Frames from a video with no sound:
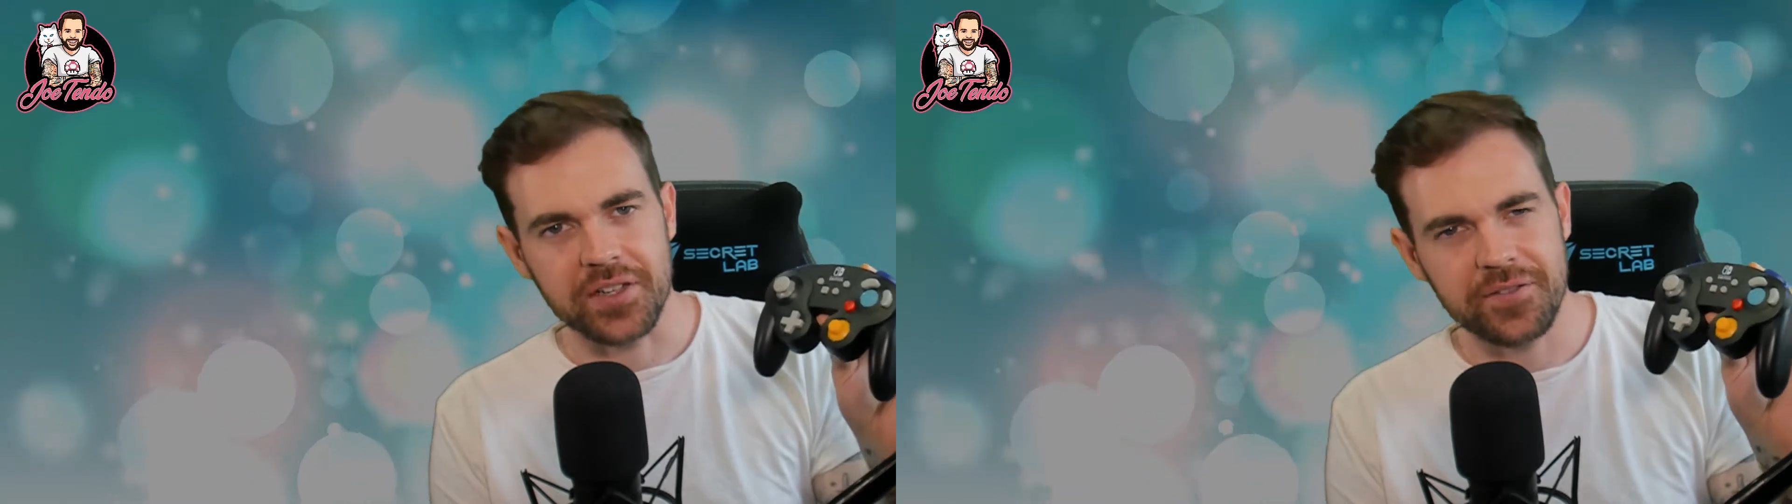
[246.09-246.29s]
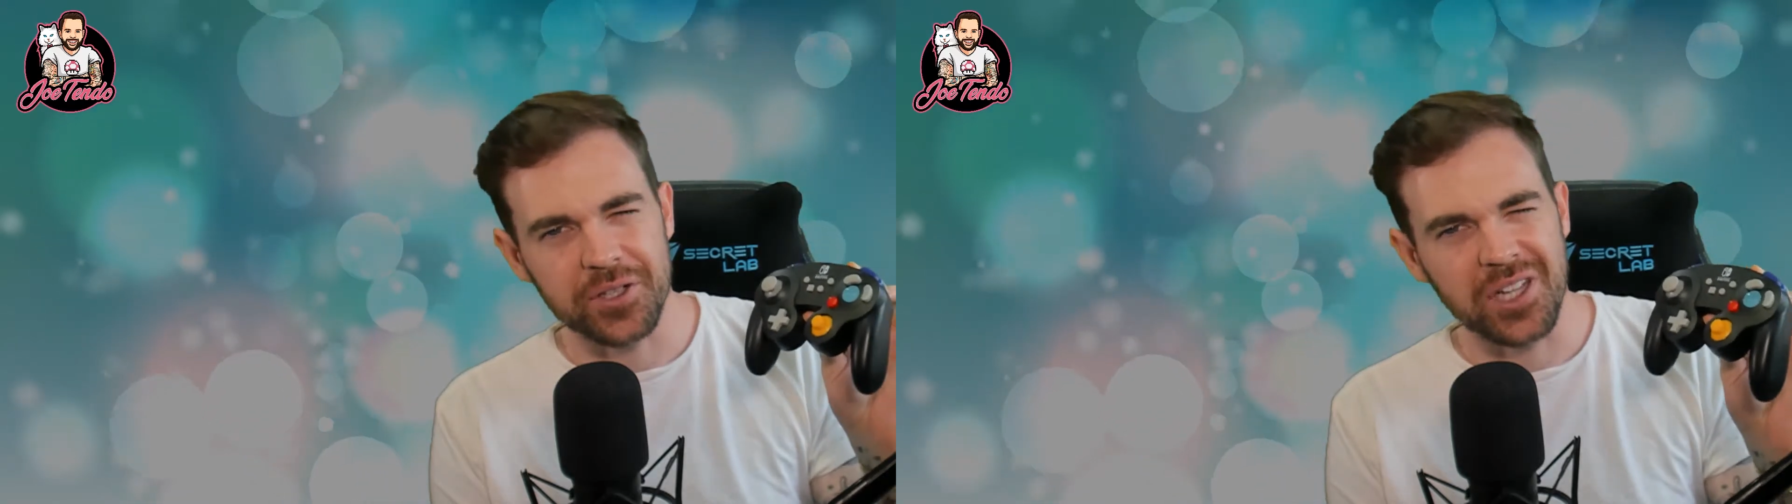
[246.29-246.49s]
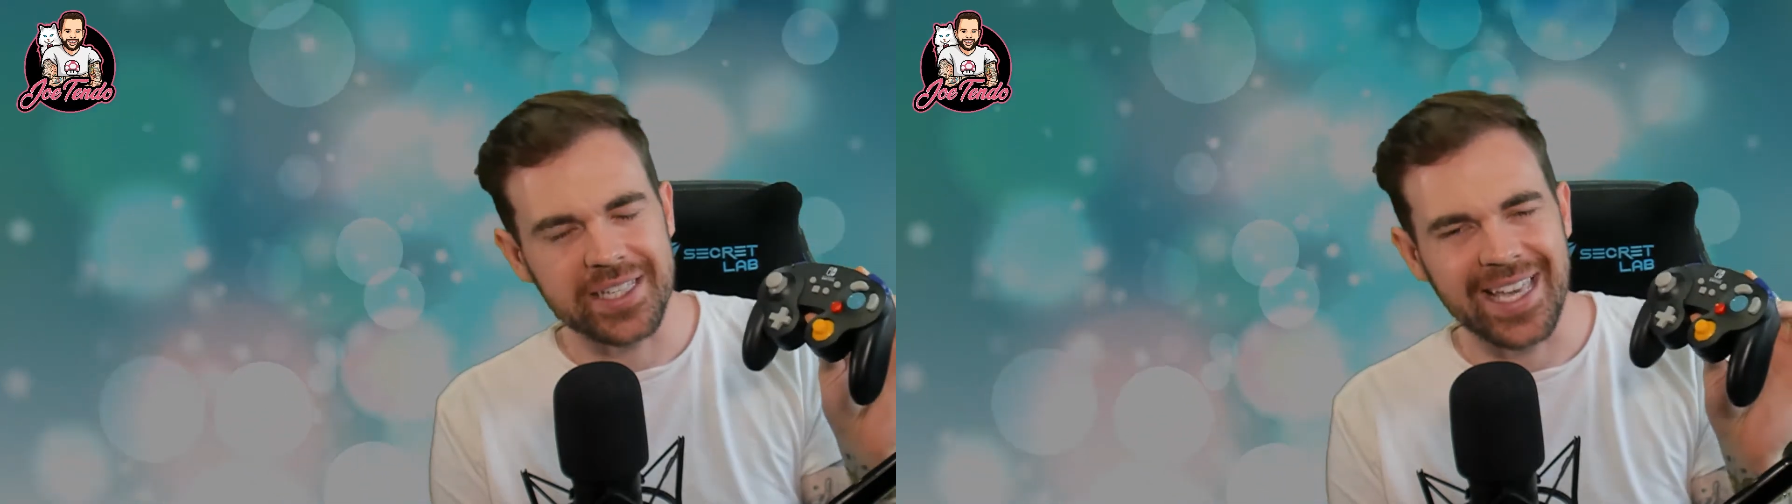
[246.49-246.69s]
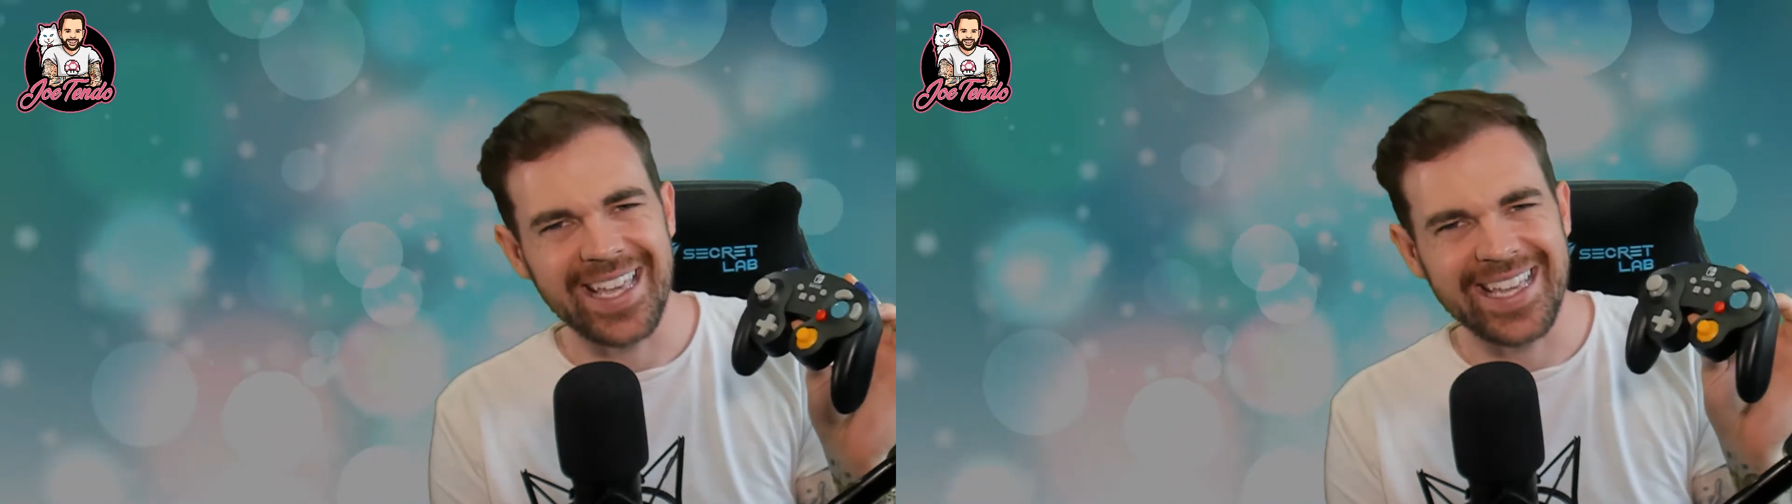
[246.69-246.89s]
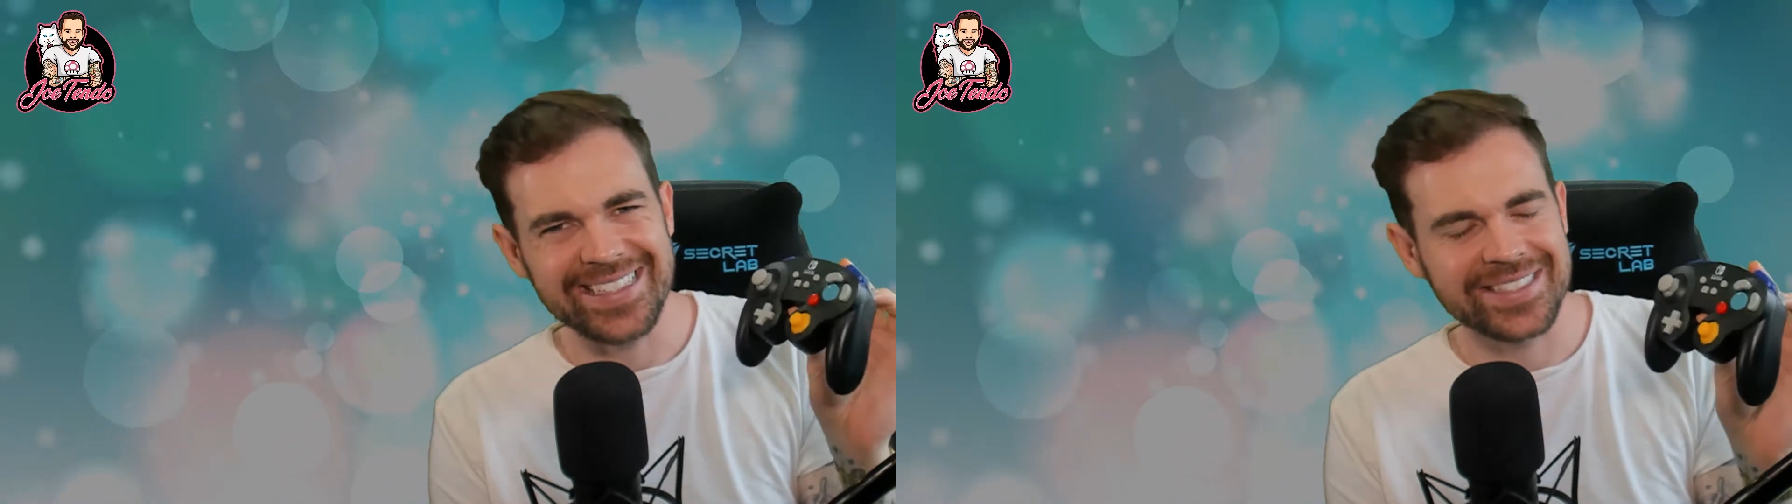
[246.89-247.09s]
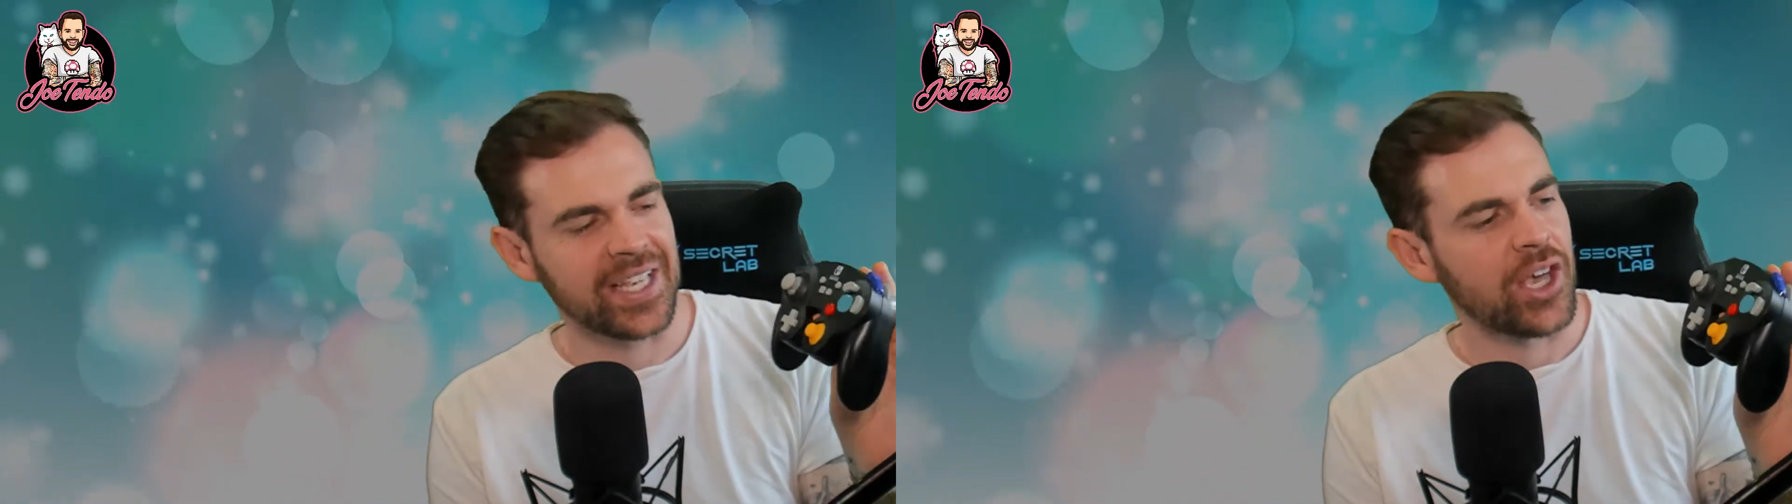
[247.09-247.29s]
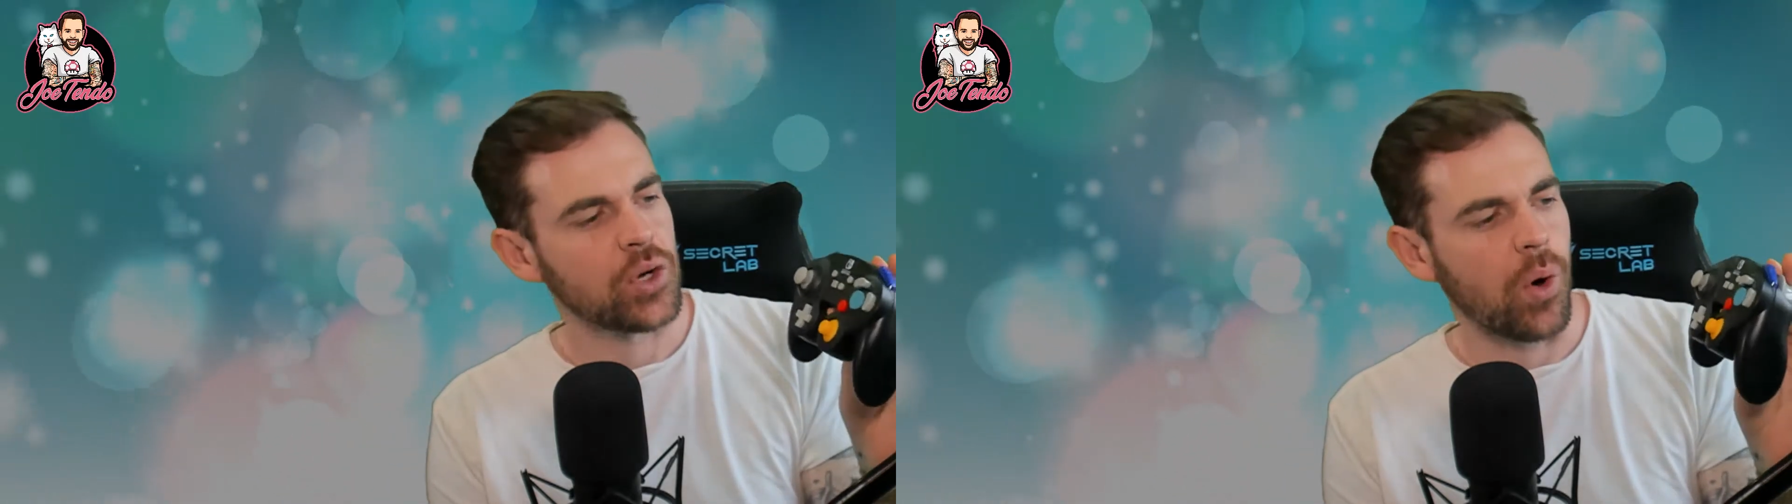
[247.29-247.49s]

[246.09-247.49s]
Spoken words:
And I feel like it is